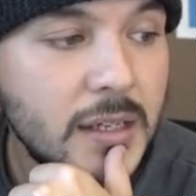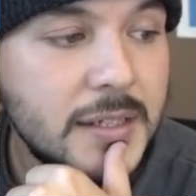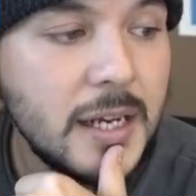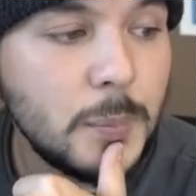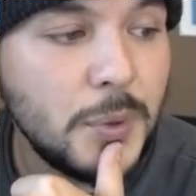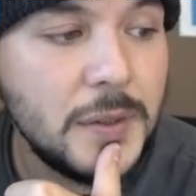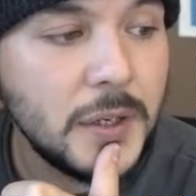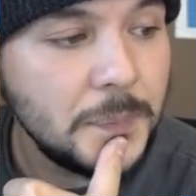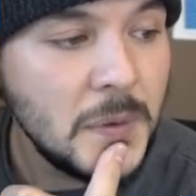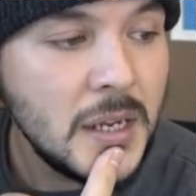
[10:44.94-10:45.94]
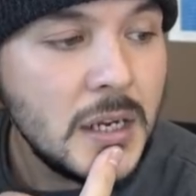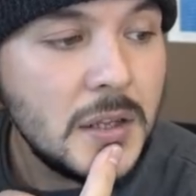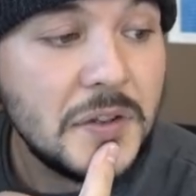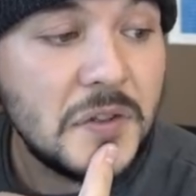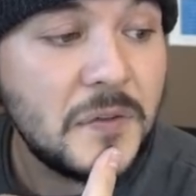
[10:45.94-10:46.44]
Take a breather.
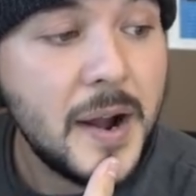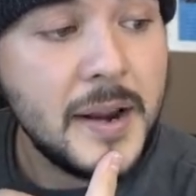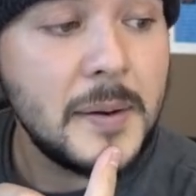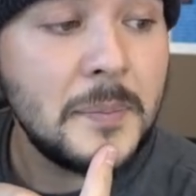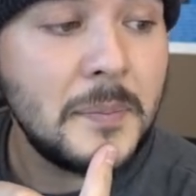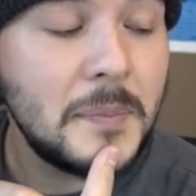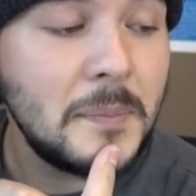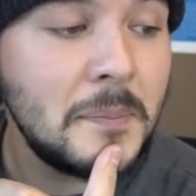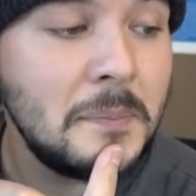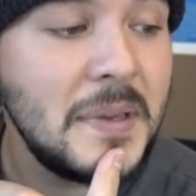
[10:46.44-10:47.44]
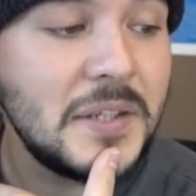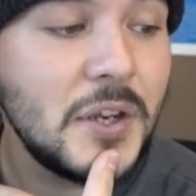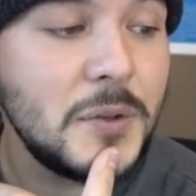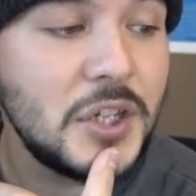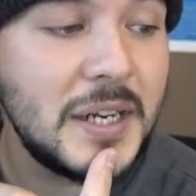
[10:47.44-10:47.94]
This is very
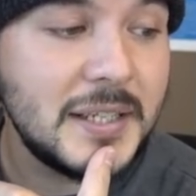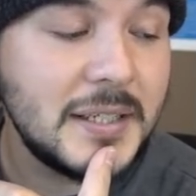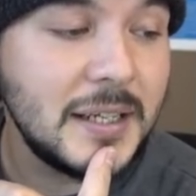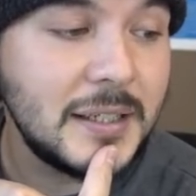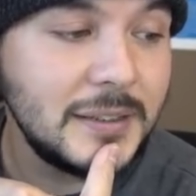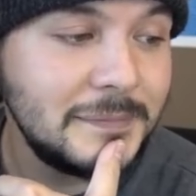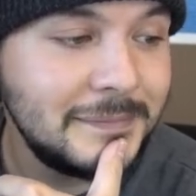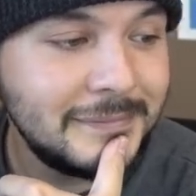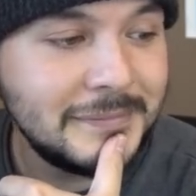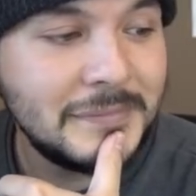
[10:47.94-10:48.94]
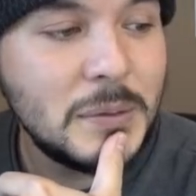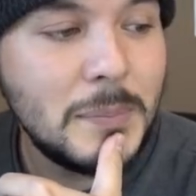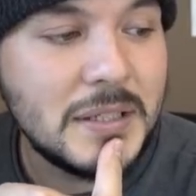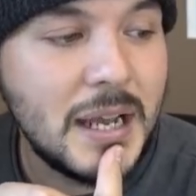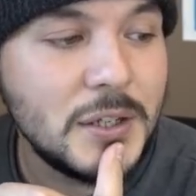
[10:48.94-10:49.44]
misogynistic,
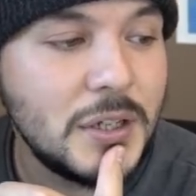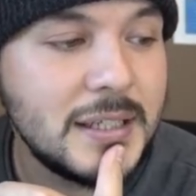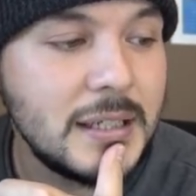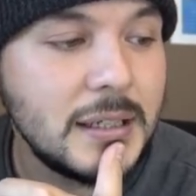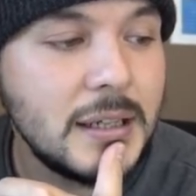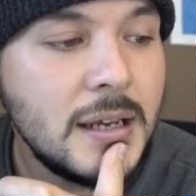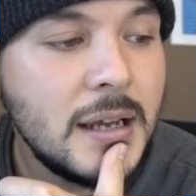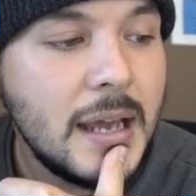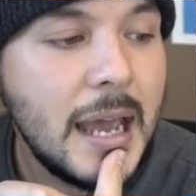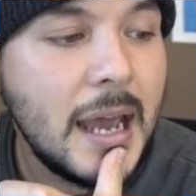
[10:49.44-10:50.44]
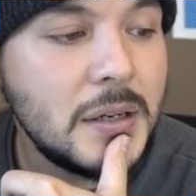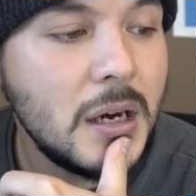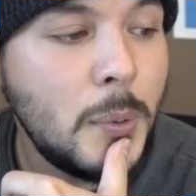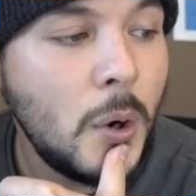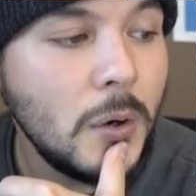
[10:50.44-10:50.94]
and
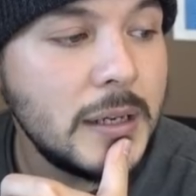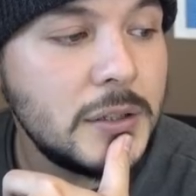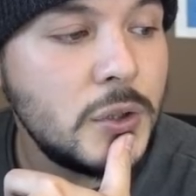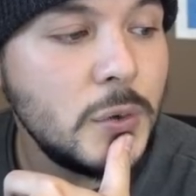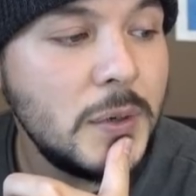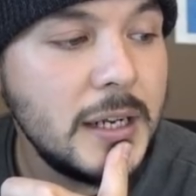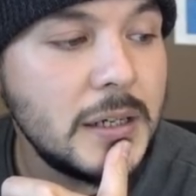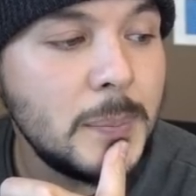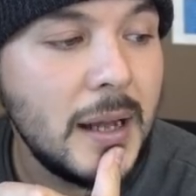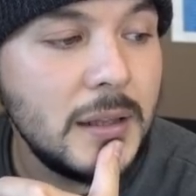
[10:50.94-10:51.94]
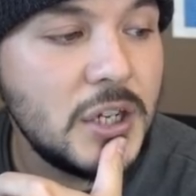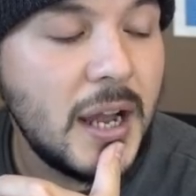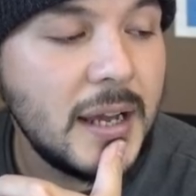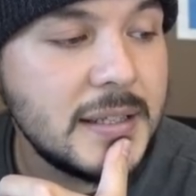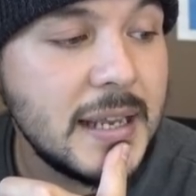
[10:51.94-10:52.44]
abhorrent to read.
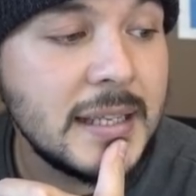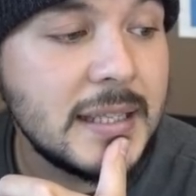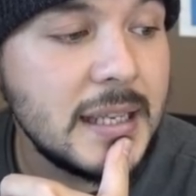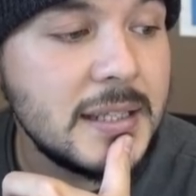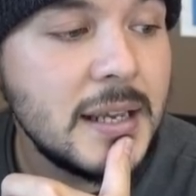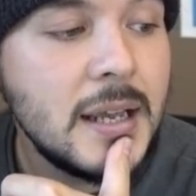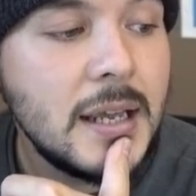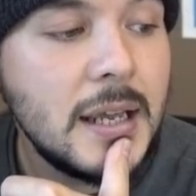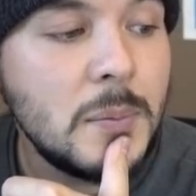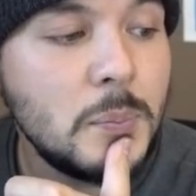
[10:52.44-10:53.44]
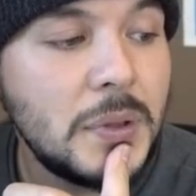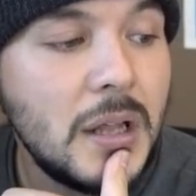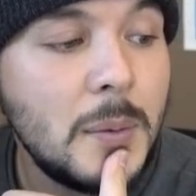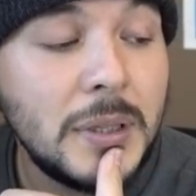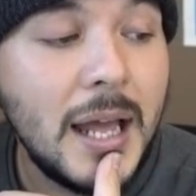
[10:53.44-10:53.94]
Apologize, as this
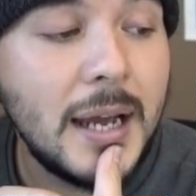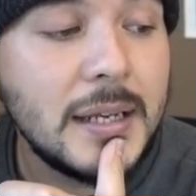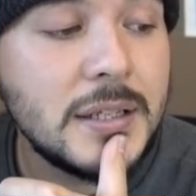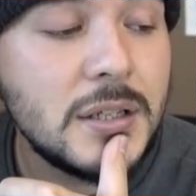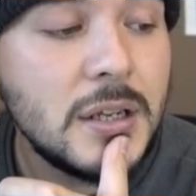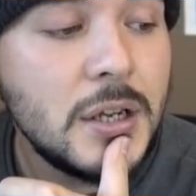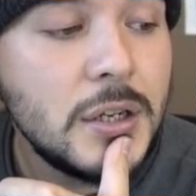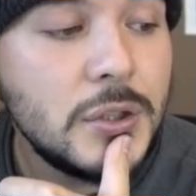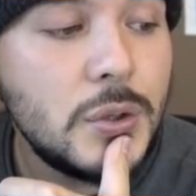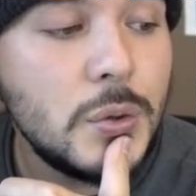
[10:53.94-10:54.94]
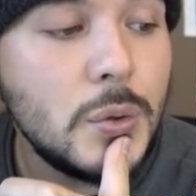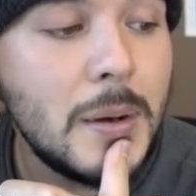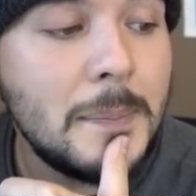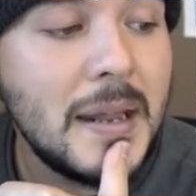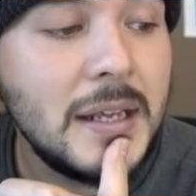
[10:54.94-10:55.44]
applies
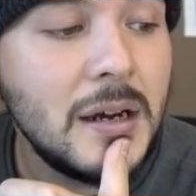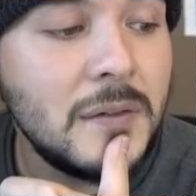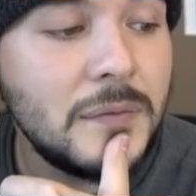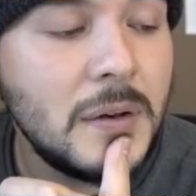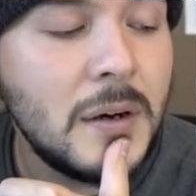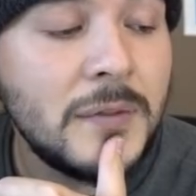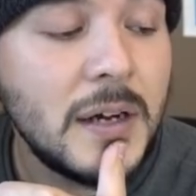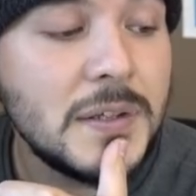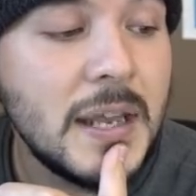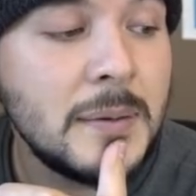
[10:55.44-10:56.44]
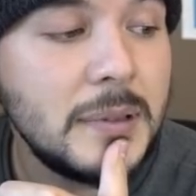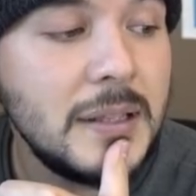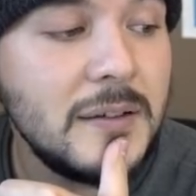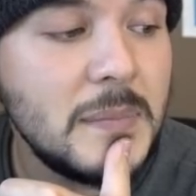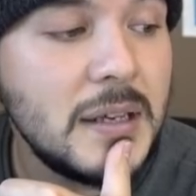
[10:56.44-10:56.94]
to many of us, and
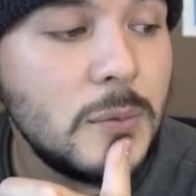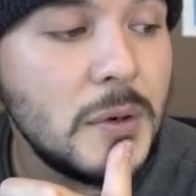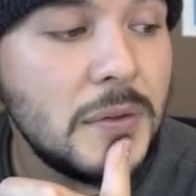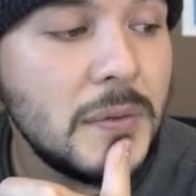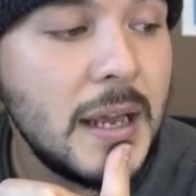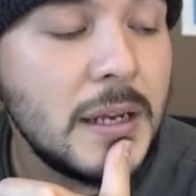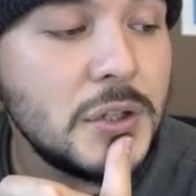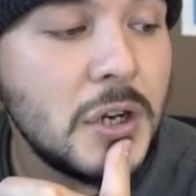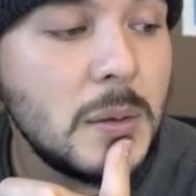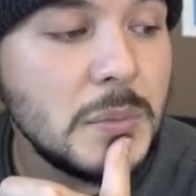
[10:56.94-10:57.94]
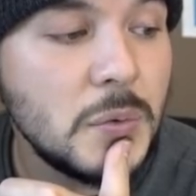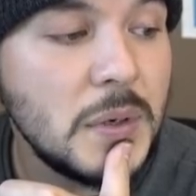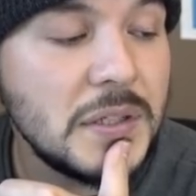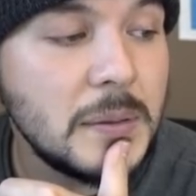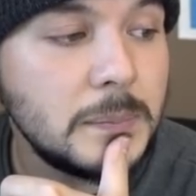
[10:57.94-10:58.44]
believe me, with age comes
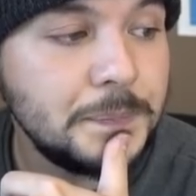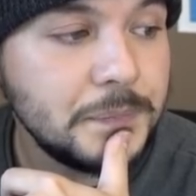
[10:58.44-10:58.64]
wisdom.